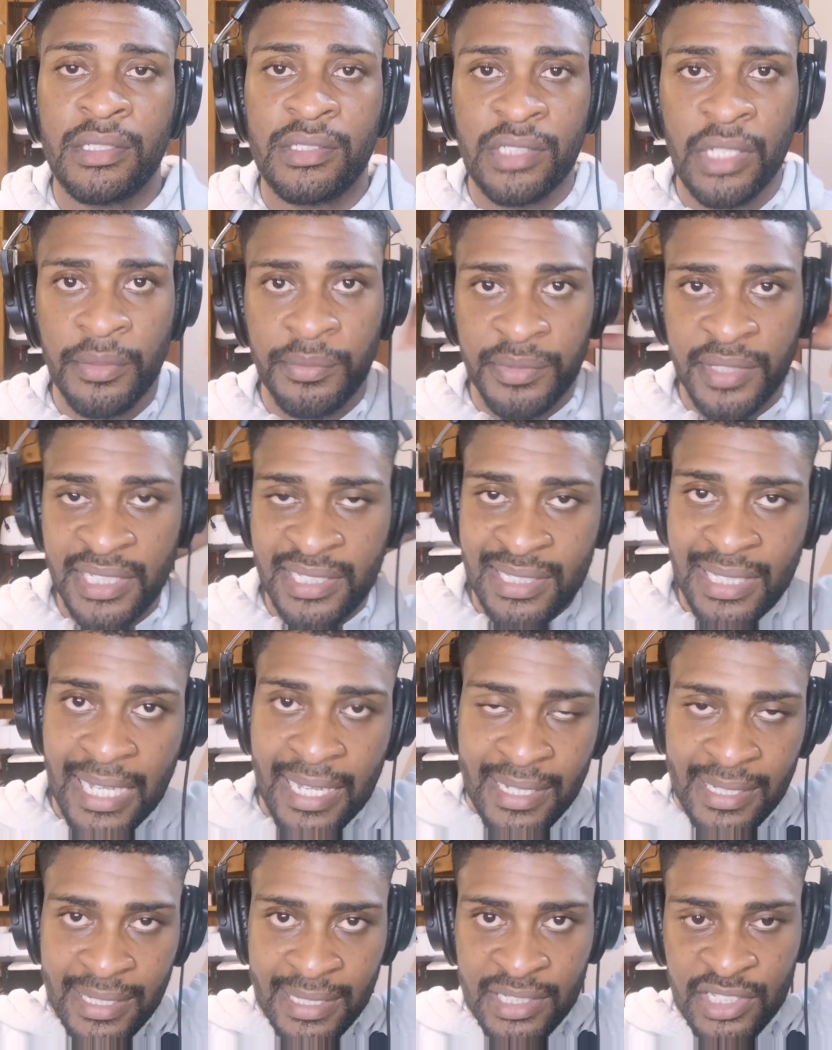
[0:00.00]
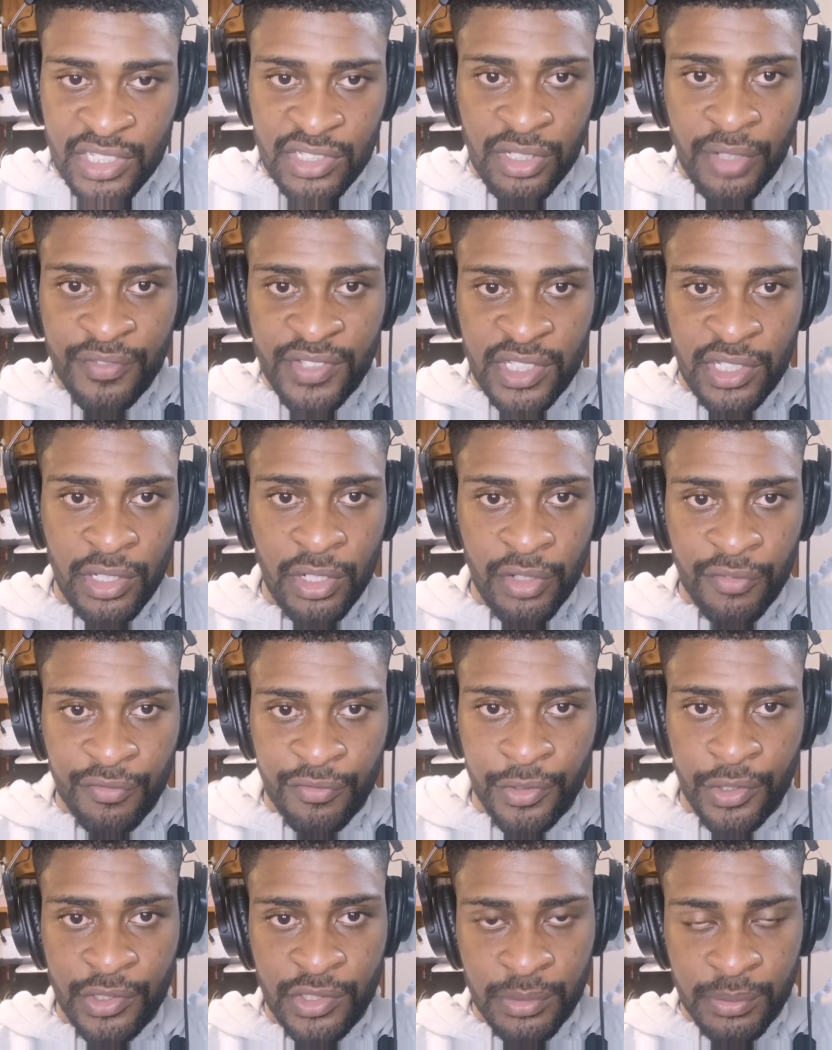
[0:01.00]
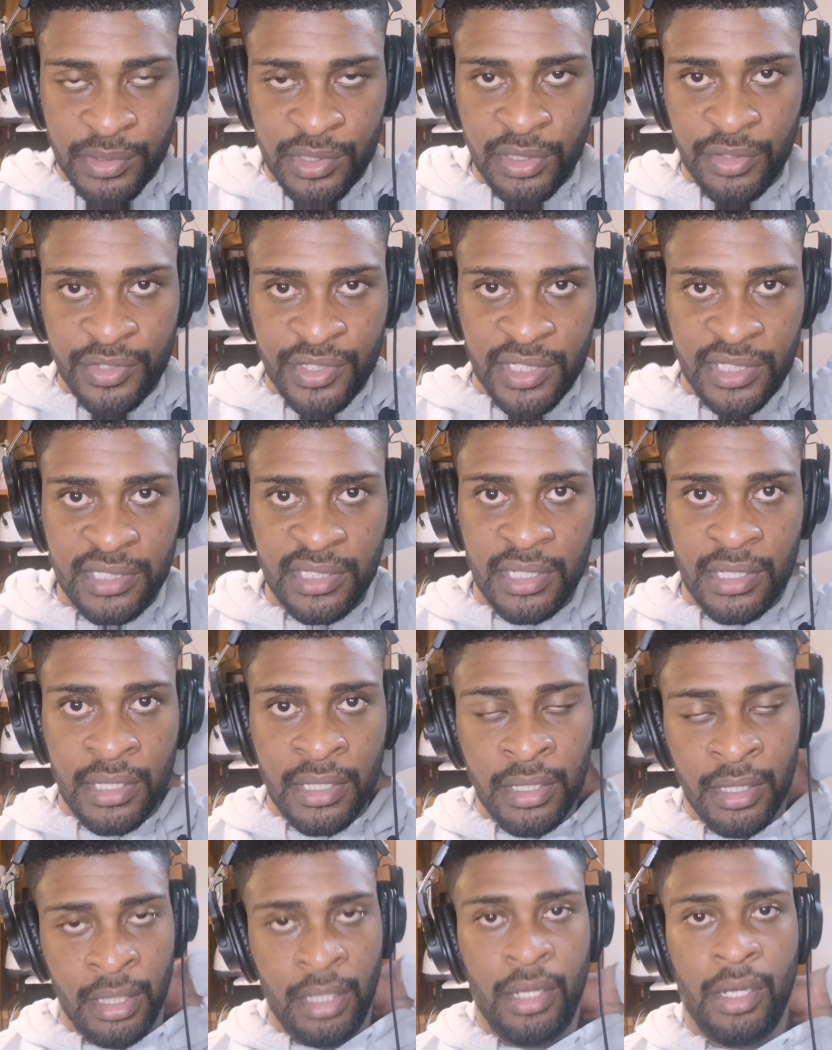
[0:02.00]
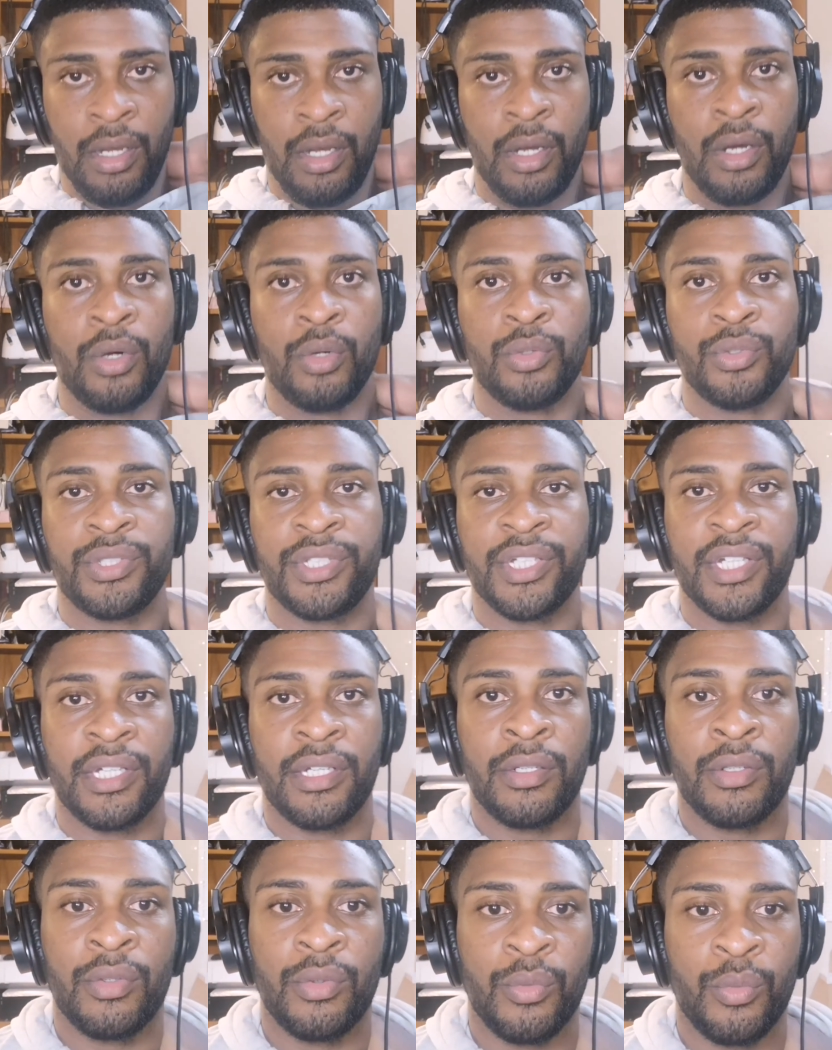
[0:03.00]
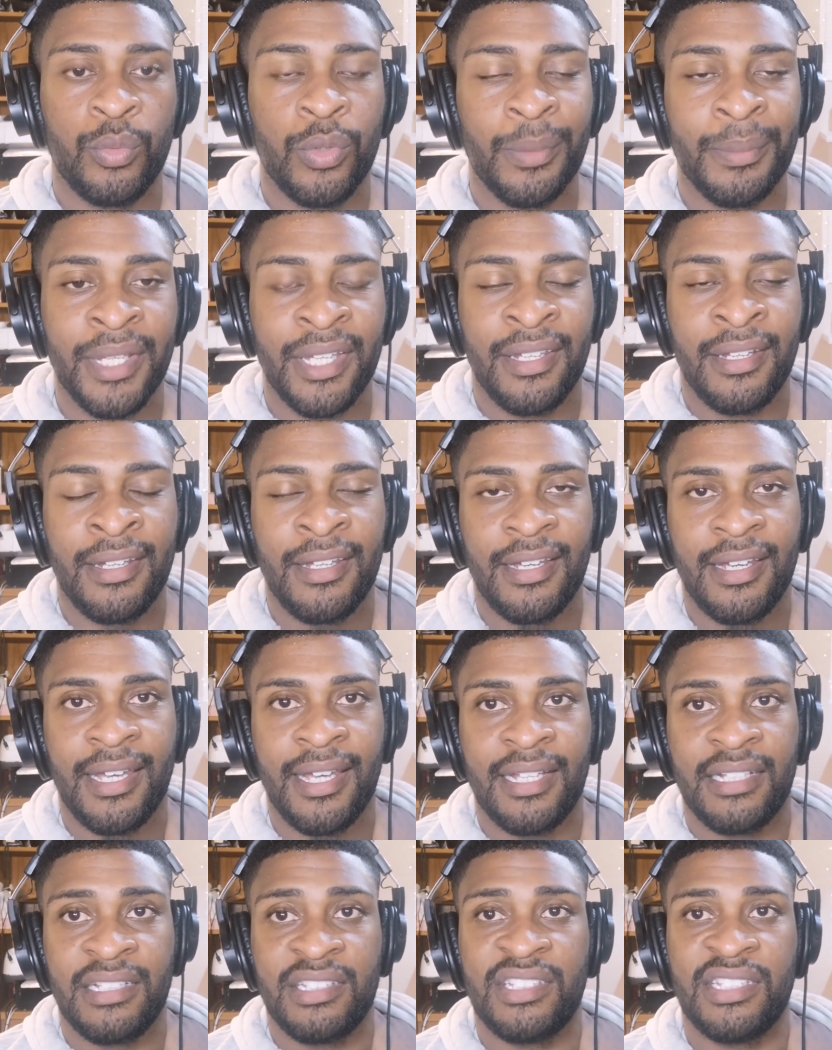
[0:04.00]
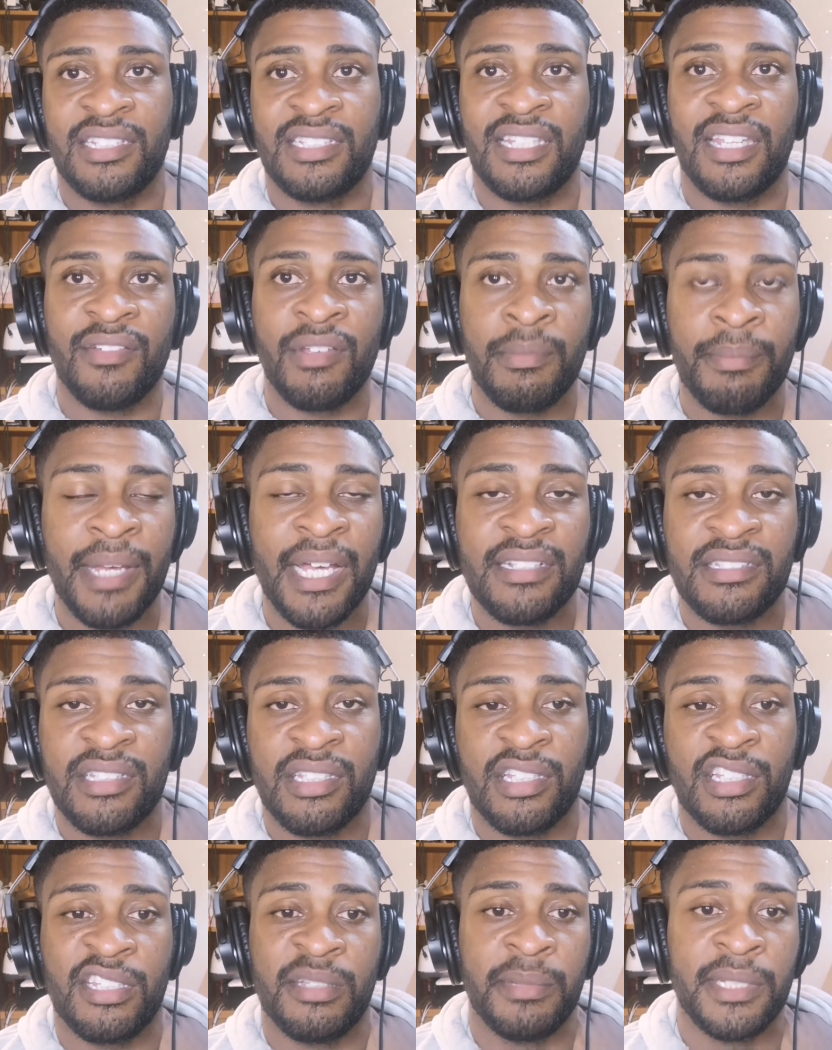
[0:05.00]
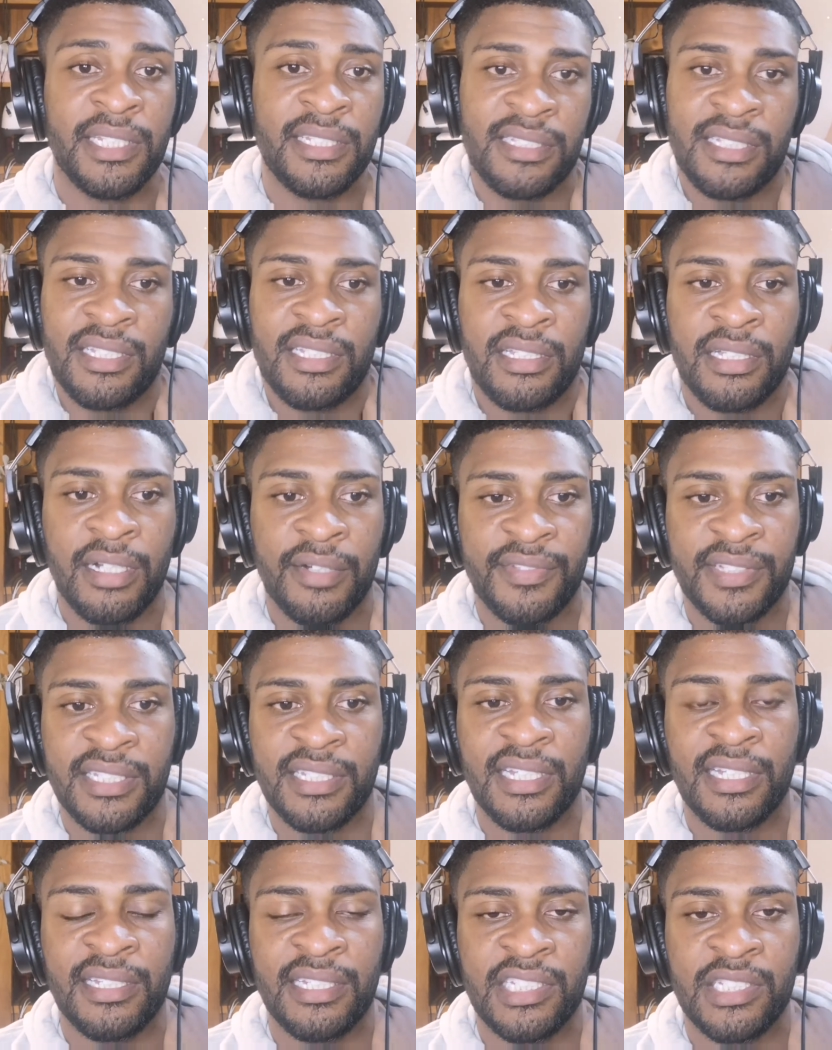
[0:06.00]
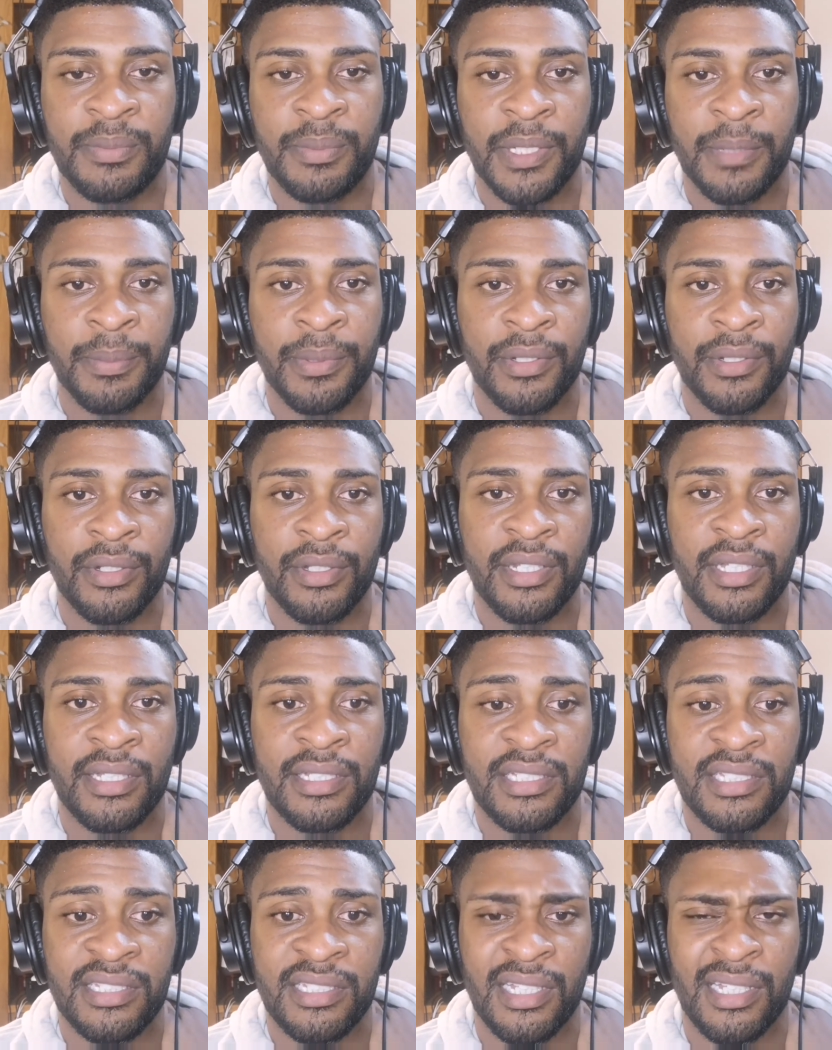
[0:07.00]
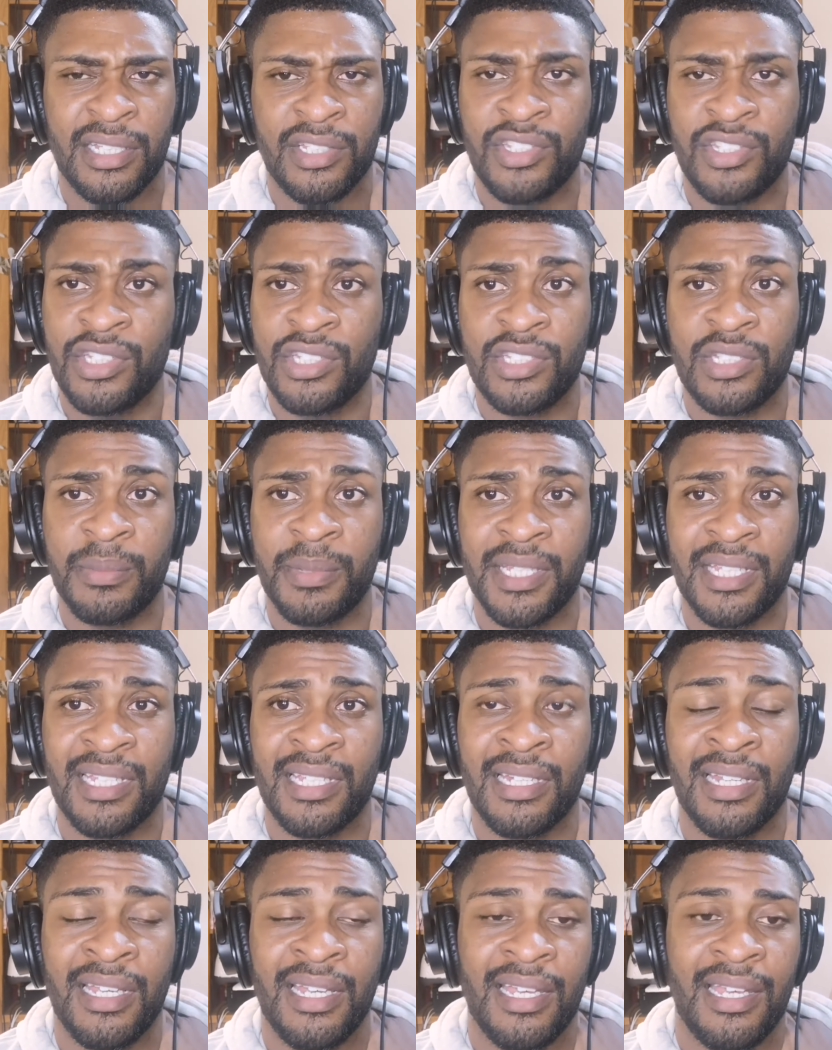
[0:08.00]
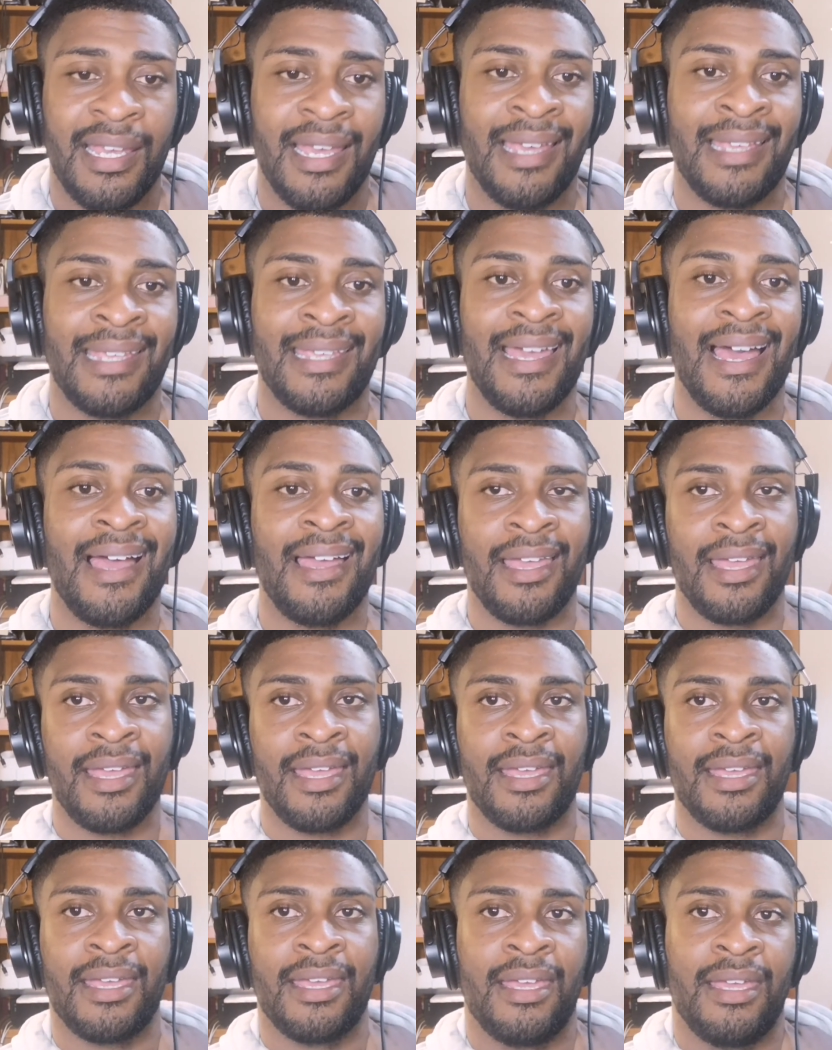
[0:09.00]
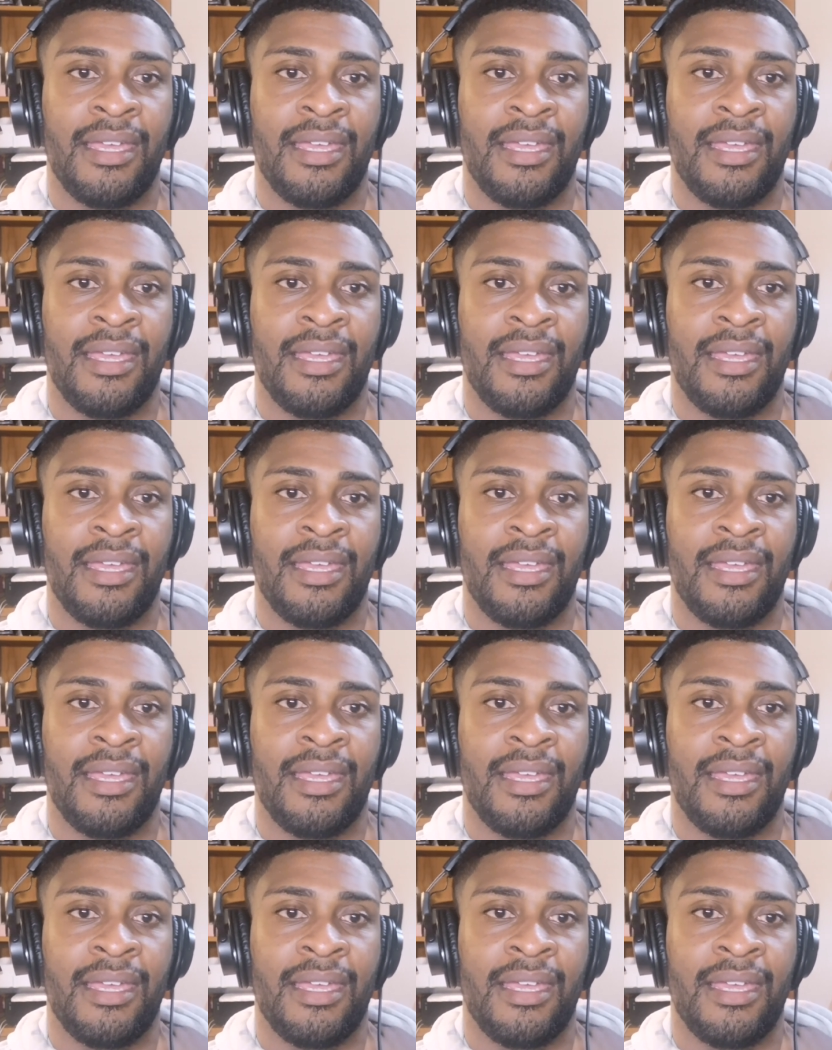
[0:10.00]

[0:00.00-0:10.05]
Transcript: So this lady, she's obviously gone through some stuff. She's an older woman and she's giving back to the community. Obviously that needs to be applauded. She said that she used to be in a gang.